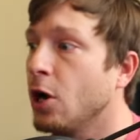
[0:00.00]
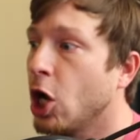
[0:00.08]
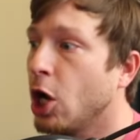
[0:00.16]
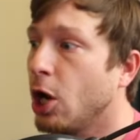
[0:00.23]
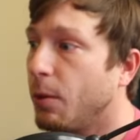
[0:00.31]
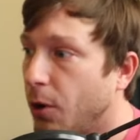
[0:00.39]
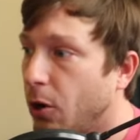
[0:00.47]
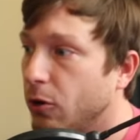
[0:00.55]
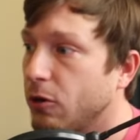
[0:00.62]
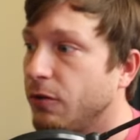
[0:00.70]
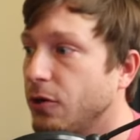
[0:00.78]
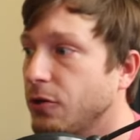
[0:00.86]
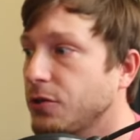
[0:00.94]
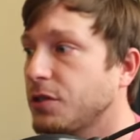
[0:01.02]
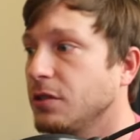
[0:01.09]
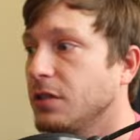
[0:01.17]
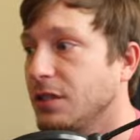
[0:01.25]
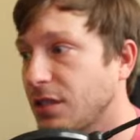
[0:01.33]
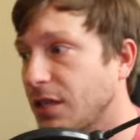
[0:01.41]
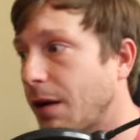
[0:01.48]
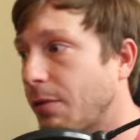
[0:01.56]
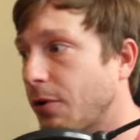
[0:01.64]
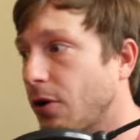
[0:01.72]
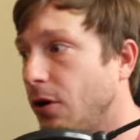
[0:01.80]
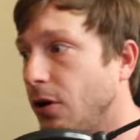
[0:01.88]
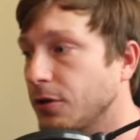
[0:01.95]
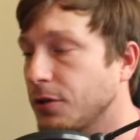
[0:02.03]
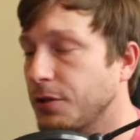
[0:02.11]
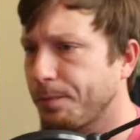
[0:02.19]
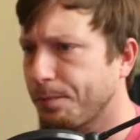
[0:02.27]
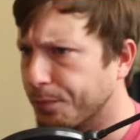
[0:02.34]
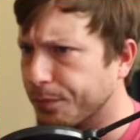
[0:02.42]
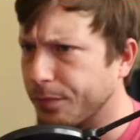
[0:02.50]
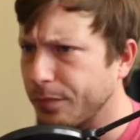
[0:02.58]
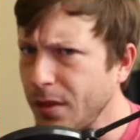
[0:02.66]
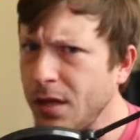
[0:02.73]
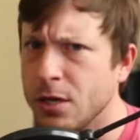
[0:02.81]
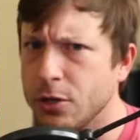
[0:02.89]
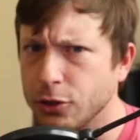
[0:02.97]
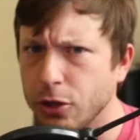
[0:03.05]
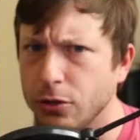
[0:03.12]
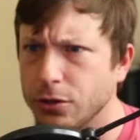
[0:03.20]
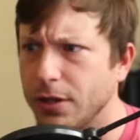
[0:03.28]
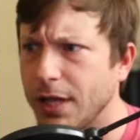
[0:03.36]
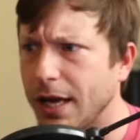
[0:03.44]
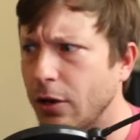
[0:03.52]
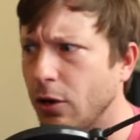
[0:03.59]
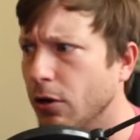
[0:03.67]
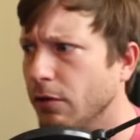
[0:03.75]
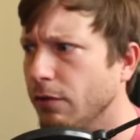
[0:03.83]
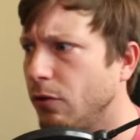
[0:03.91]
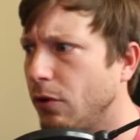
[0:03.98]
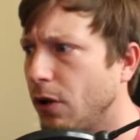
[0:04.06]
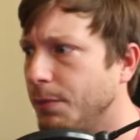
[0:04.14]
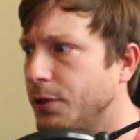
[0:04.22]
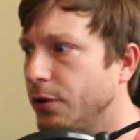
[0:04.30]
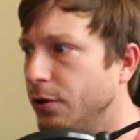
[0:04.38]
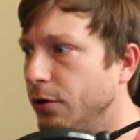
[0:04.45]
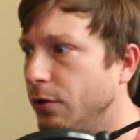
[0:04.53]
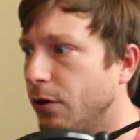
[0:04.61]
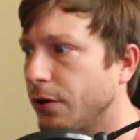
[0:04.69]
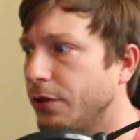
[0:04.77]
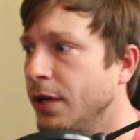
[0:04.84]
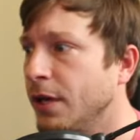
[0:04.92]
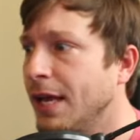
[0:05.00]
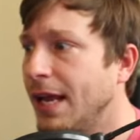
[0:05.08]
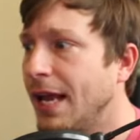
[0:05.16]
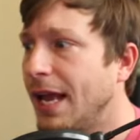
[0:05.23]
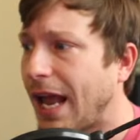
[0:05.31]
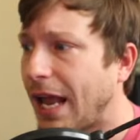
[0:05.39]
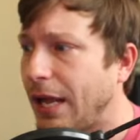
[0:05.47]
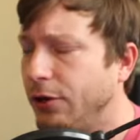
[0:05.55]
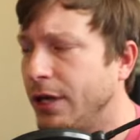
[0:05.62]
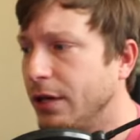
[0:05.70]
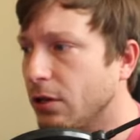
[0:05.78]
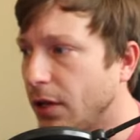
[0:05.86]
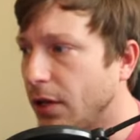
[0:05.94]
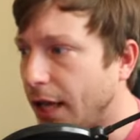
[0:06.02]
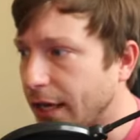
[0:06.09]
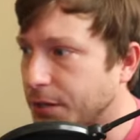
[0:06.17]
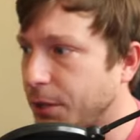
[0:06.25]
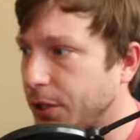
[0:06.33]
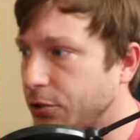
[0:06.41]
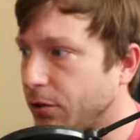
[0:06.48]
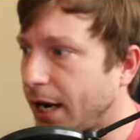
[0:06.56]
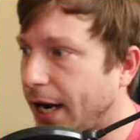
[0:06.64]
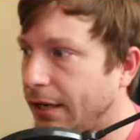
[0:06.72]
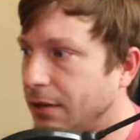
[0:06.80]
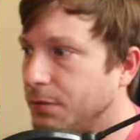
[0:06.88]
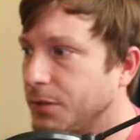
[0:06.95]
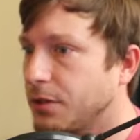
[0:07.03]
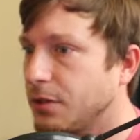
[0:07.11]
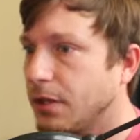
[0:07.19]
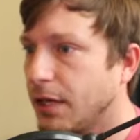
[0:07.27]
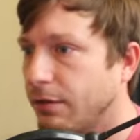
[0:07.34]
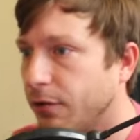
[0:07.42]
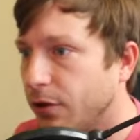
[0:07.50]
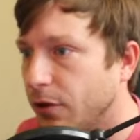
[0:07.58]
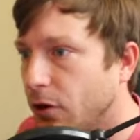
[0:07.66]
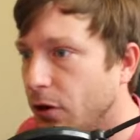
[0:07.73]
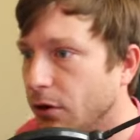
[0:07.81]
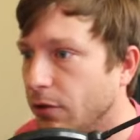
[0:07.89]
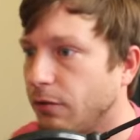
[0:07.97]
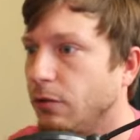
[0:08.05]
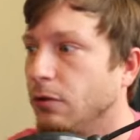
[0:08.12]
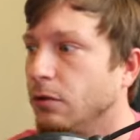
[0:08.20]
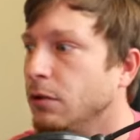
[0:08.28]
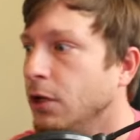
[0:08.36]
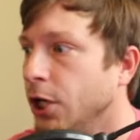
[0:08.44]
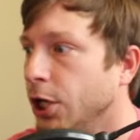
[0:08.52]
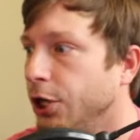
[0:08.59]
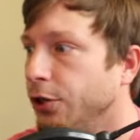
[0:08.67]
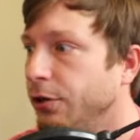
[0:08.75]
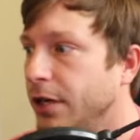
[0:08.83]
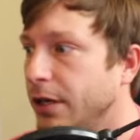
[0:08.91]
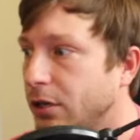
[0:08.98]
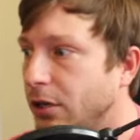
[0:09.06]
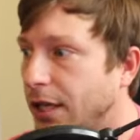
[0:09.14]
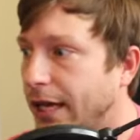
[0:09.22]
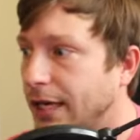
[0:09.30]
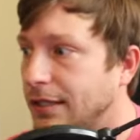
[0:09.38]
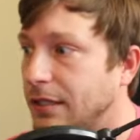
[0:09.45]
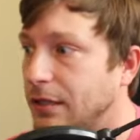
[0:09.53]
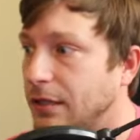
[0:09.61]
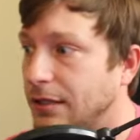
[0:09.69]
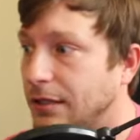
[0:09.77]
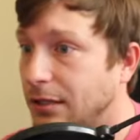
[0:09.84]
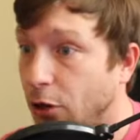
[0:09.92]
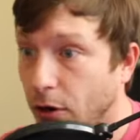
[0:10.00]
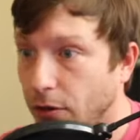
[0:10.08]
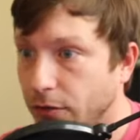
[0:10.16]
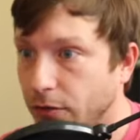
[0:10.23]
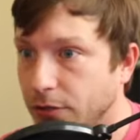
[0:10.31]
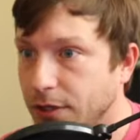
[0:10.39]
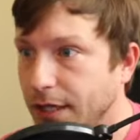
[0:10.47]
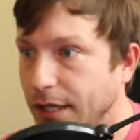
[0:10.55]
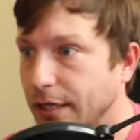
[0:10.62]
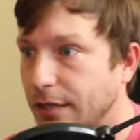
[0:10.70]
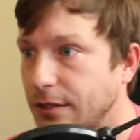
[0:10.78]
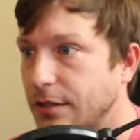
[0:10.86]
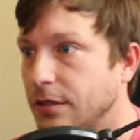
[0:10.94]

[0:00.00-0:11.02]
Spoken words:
Mochaverse, and Cyberkongs. There's also that carnival up to the north, and you can collect special items like for the carnival. You can collect carnival tickets.